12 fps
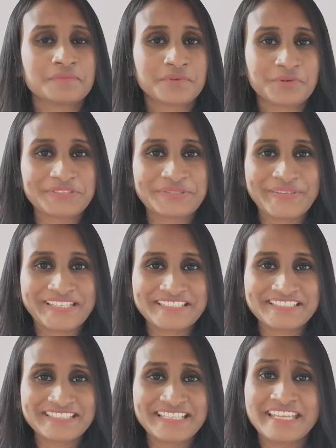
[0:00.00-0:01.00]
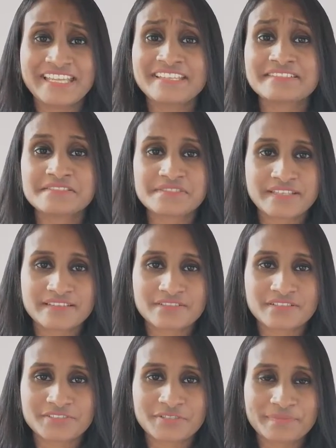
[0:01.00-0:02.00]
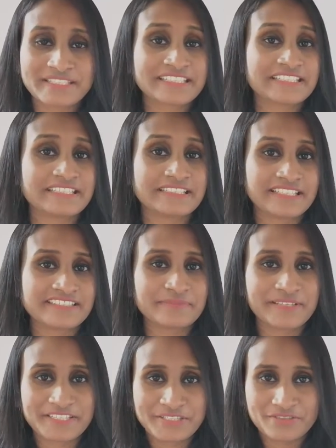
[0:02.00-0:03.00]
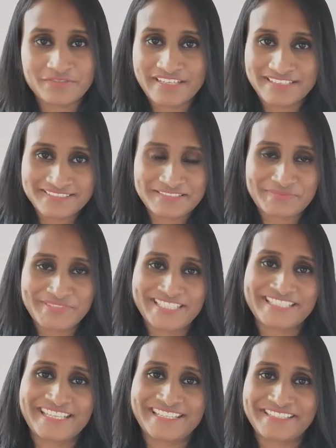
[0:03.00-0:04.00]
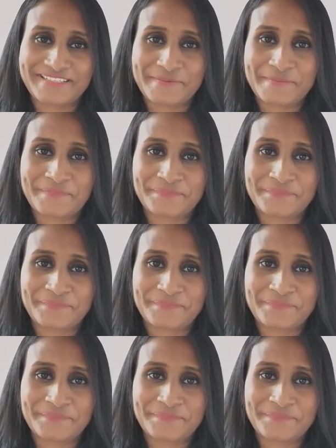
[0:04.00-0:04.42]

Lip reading: Motivation is a general topic irrespective of any subject area.